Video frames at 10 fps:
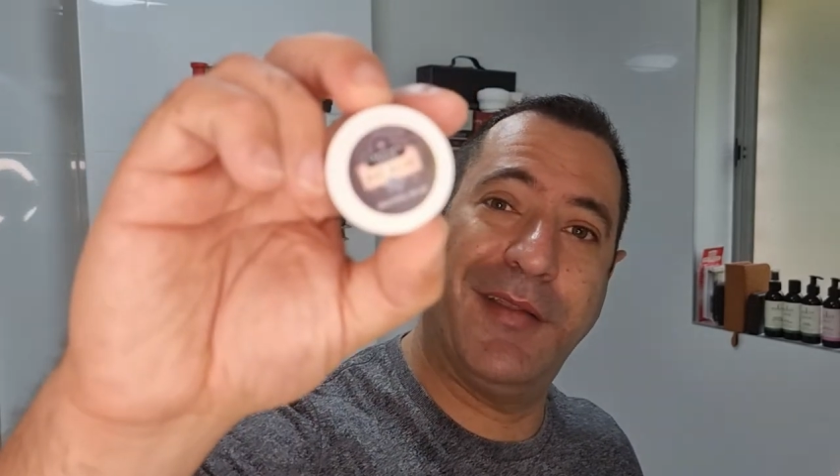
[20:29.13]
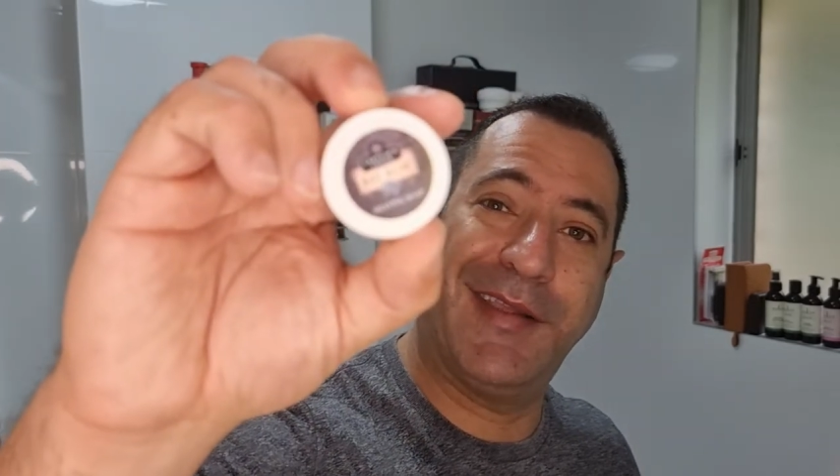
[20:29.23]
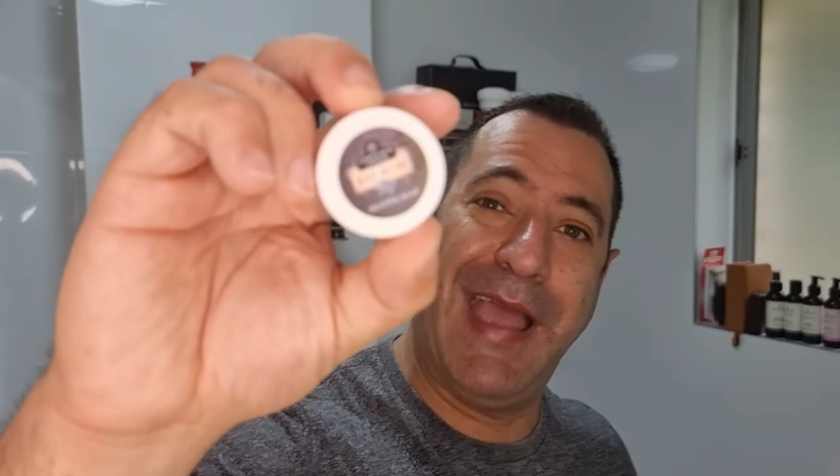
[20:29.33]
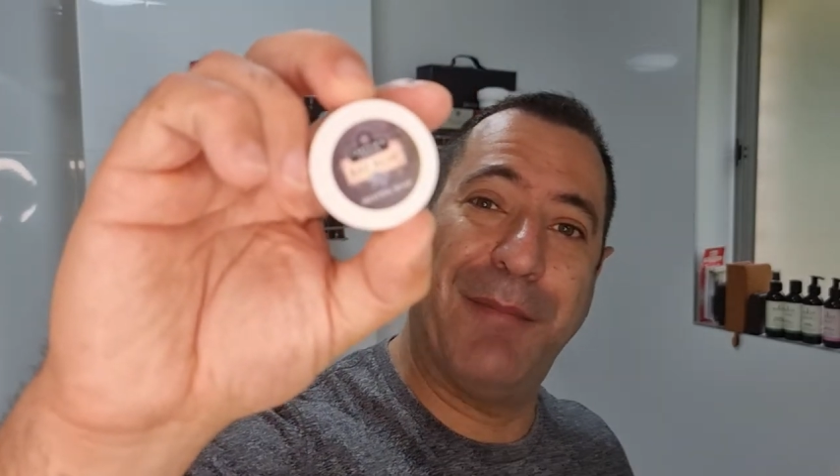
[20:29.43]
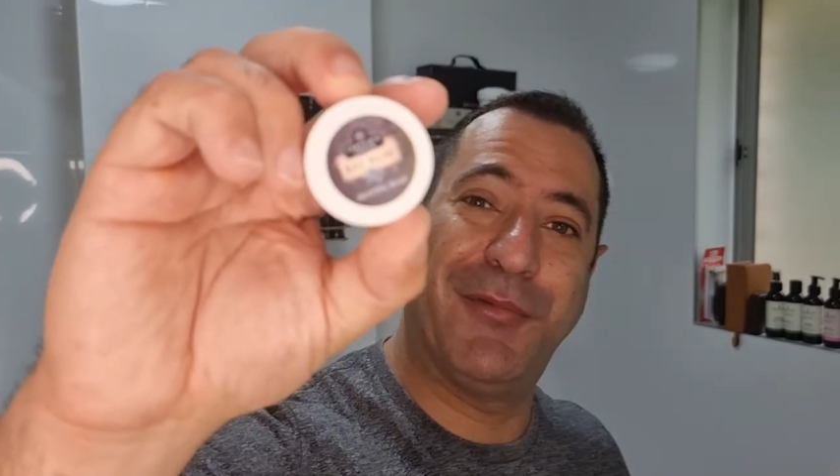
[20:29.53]
the
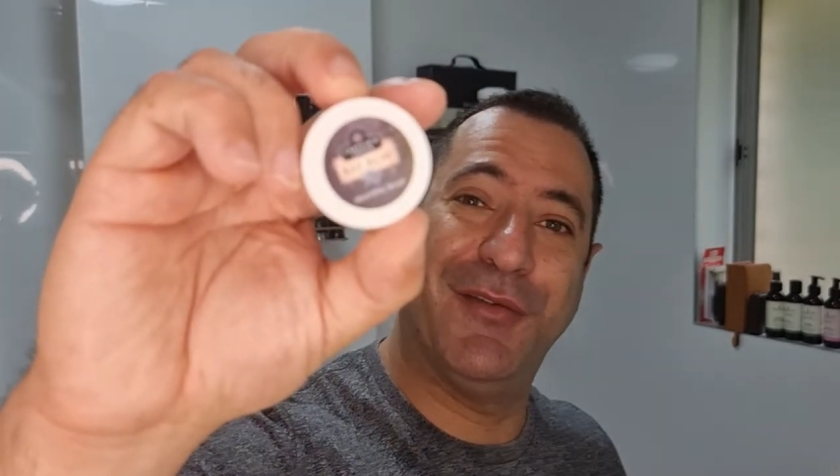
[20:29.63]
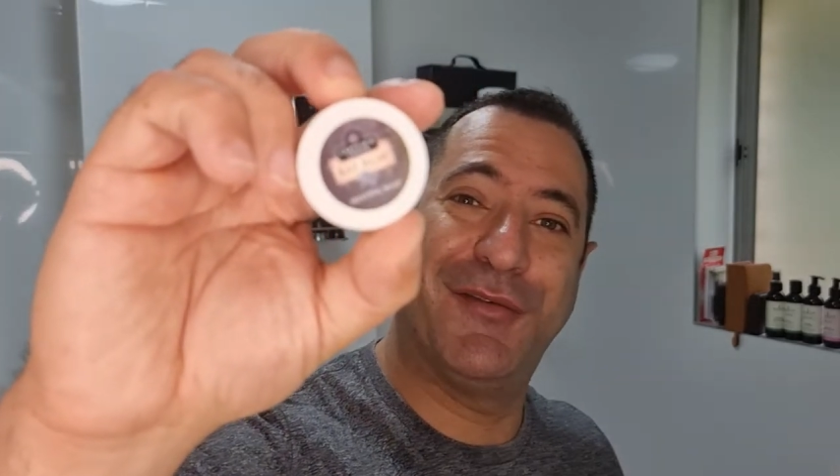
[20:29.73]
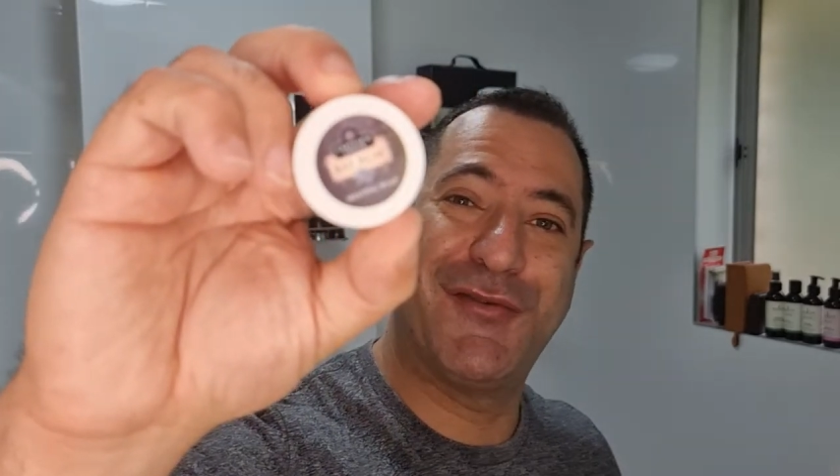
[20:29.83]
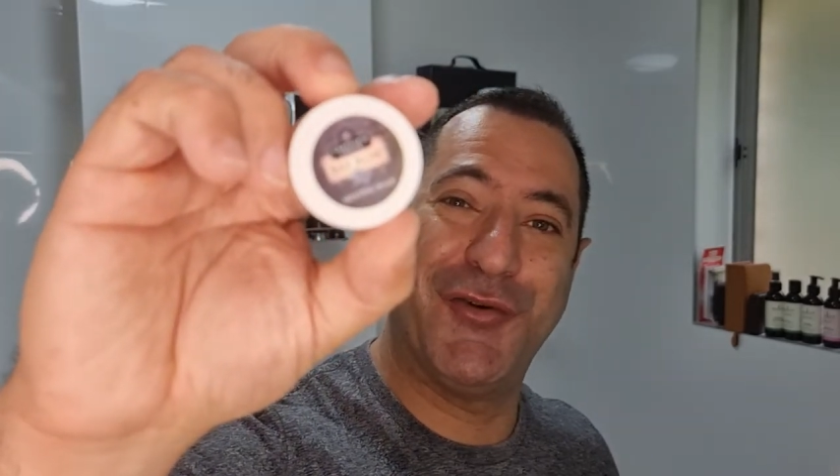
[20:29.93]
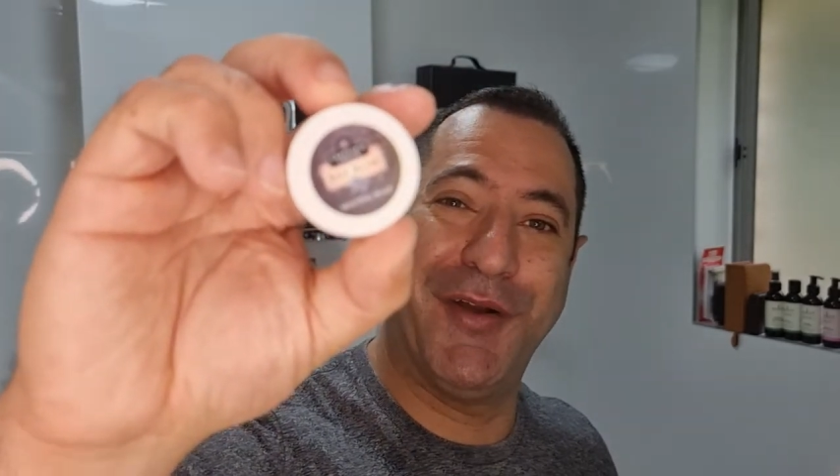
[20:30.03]

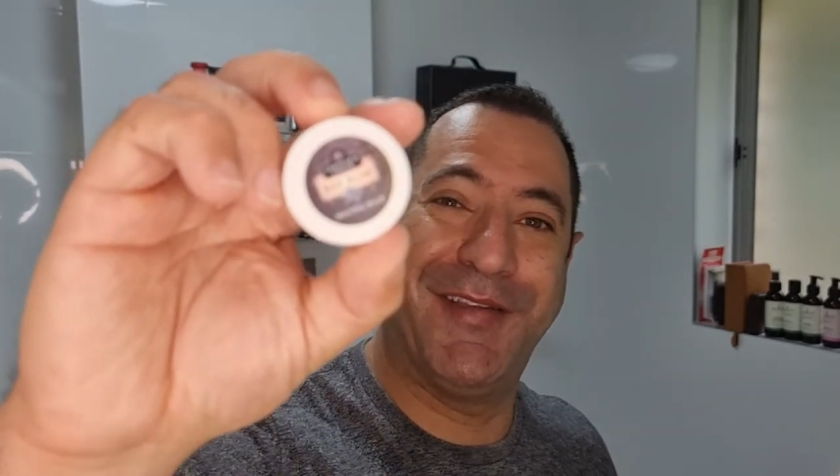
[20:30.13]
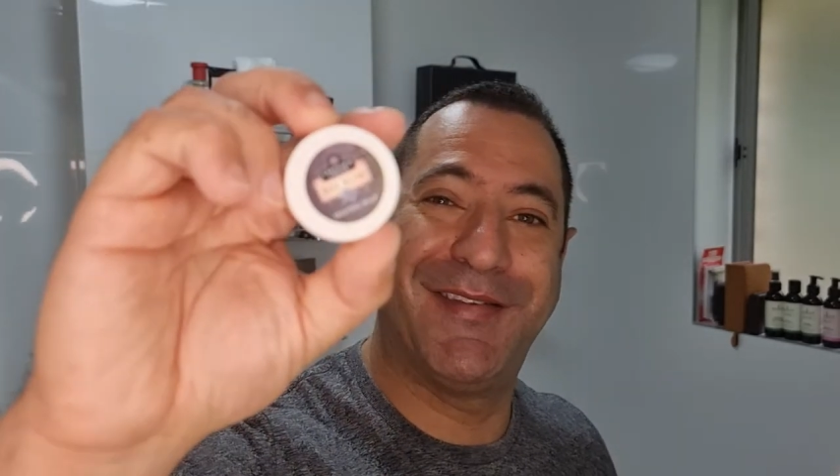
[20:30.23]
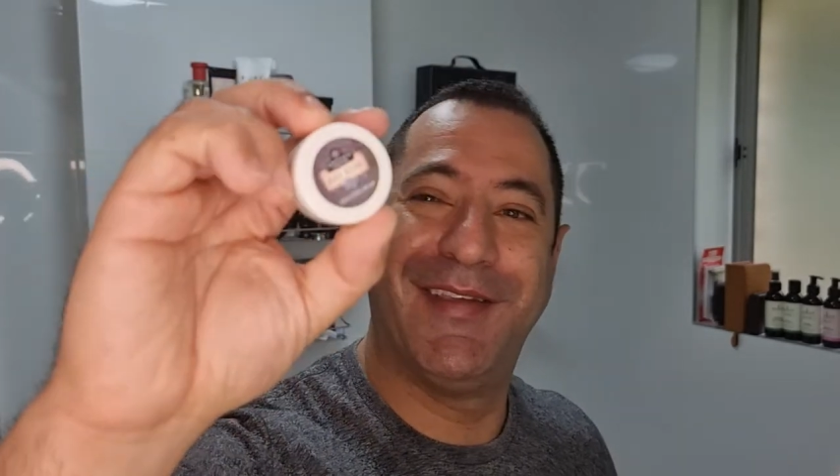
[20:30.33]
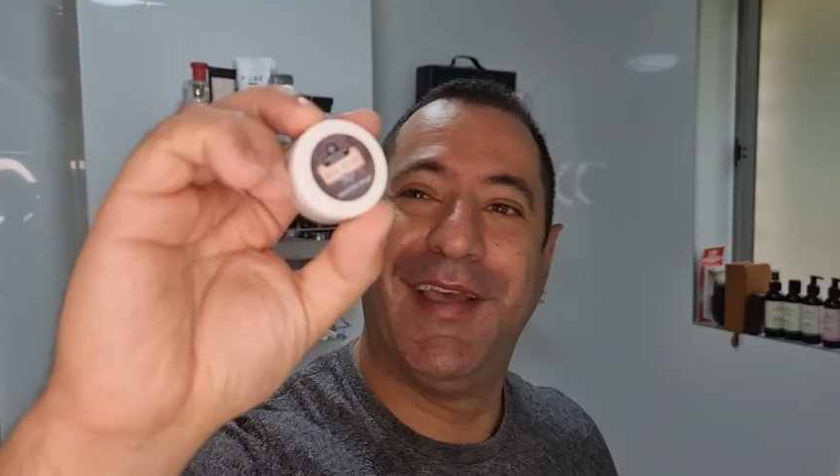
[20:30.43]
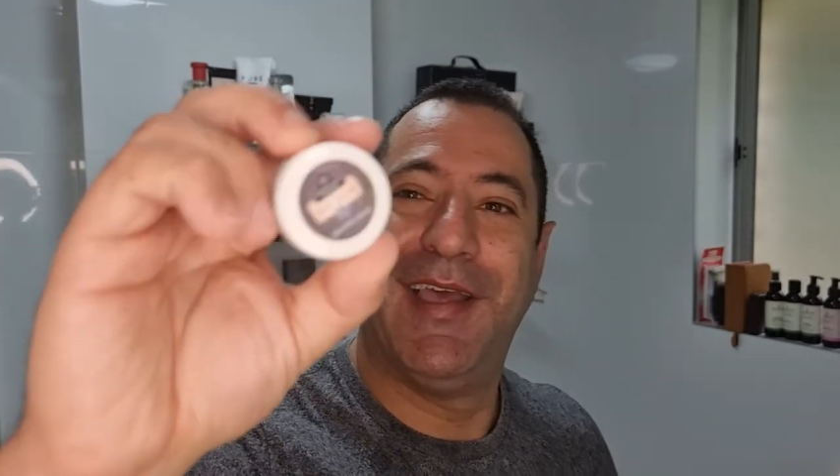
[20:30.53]
Captain's Choice,